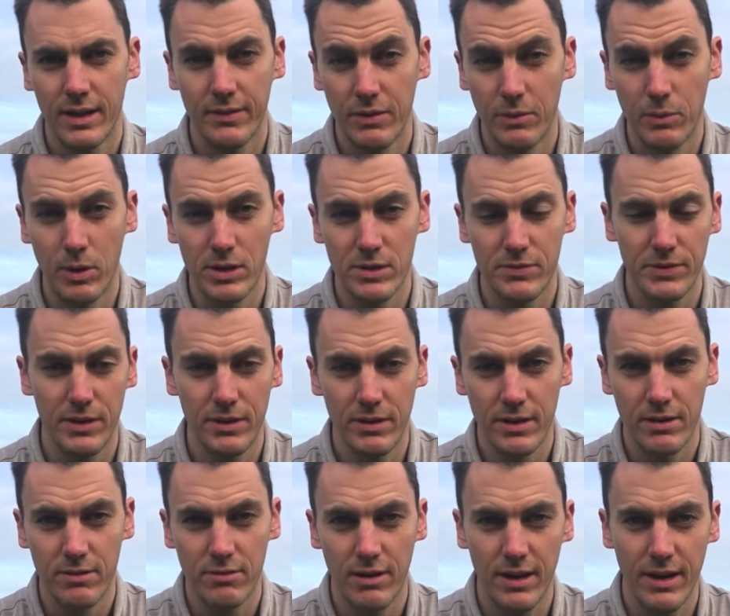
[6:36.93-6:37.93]
If it works for you,
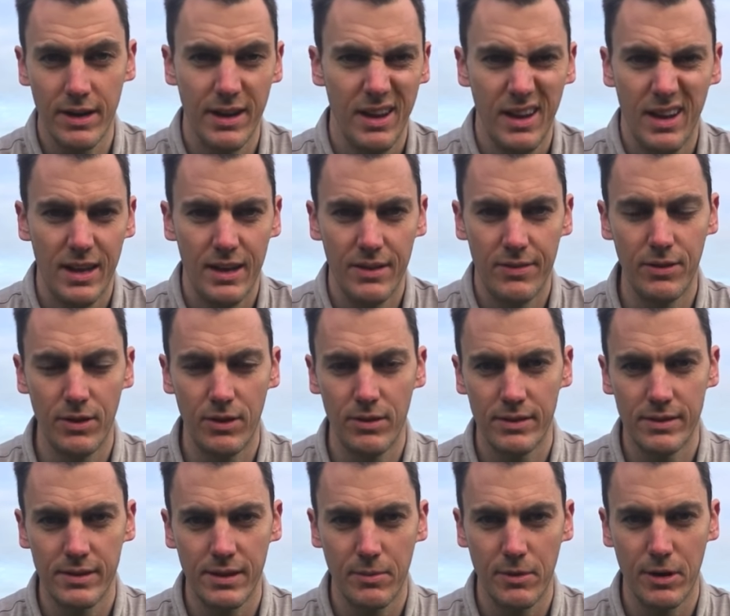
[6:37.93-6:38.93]
then great. If not,
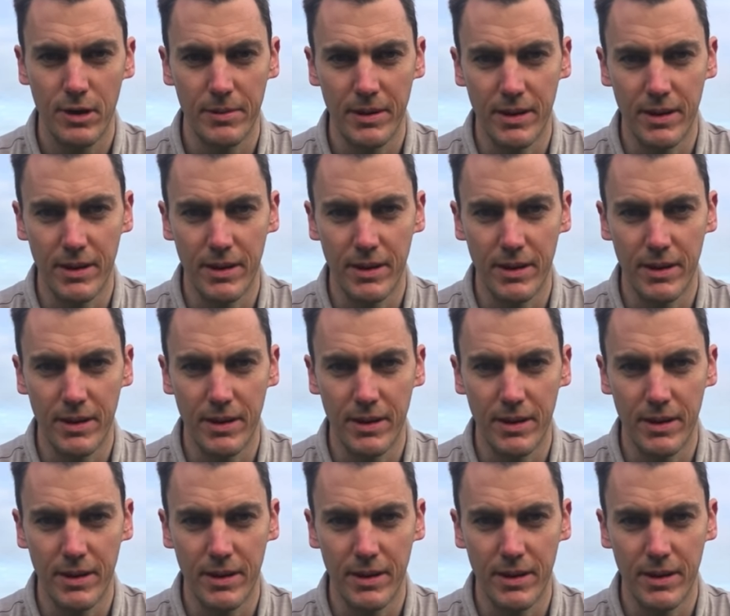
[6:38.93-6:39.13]
then don't worry